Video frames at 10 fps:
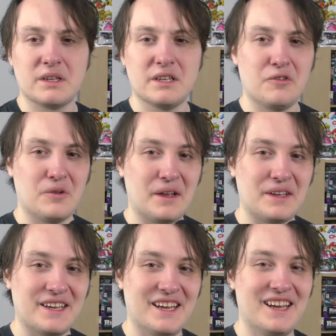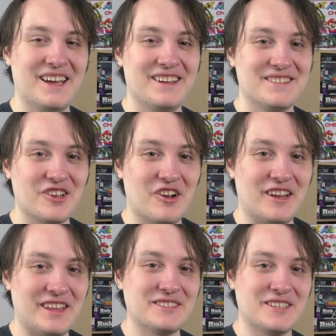It's
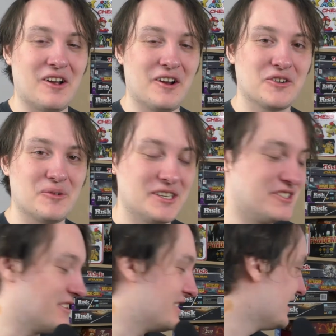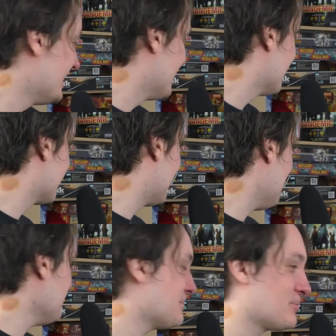hard. That's a hard question. The
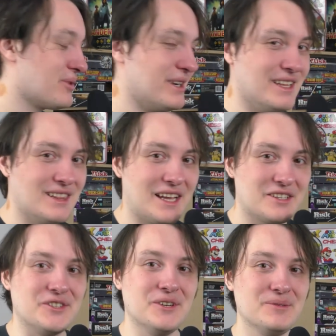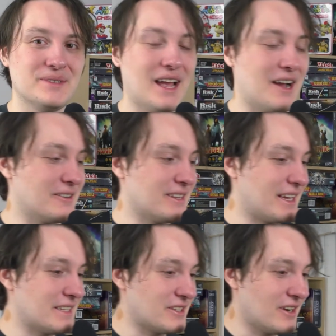game's pretty tuned out.
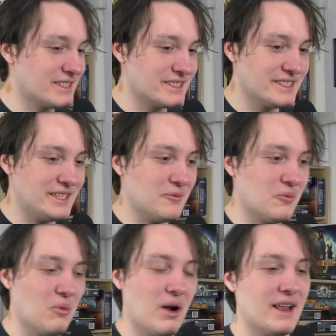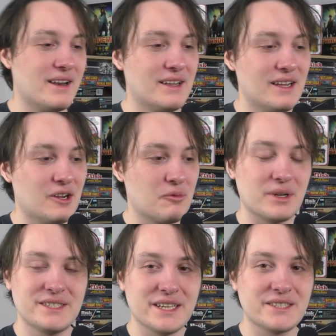It's hard to see what
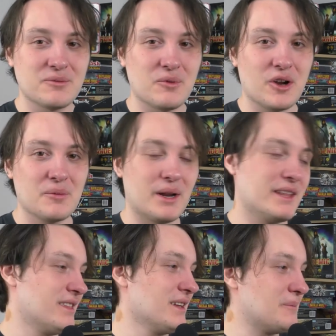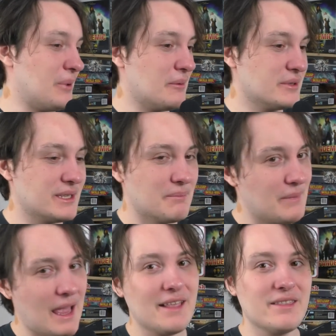doesn't work, but I think probably the
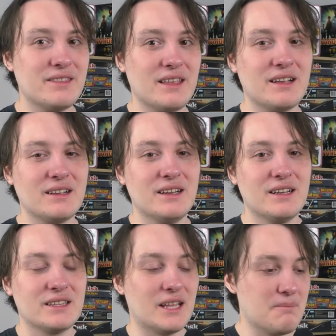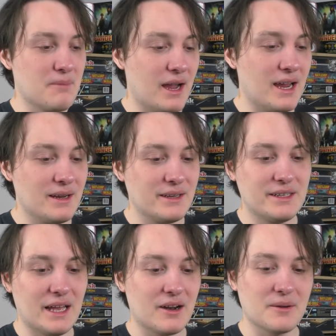main thing that might
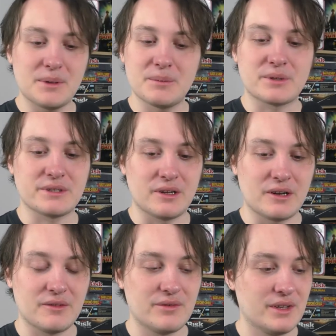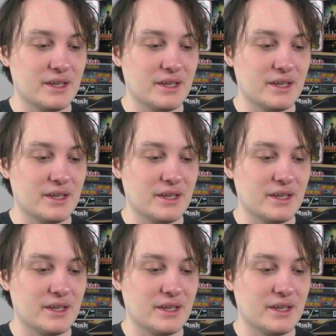get on people's nerve,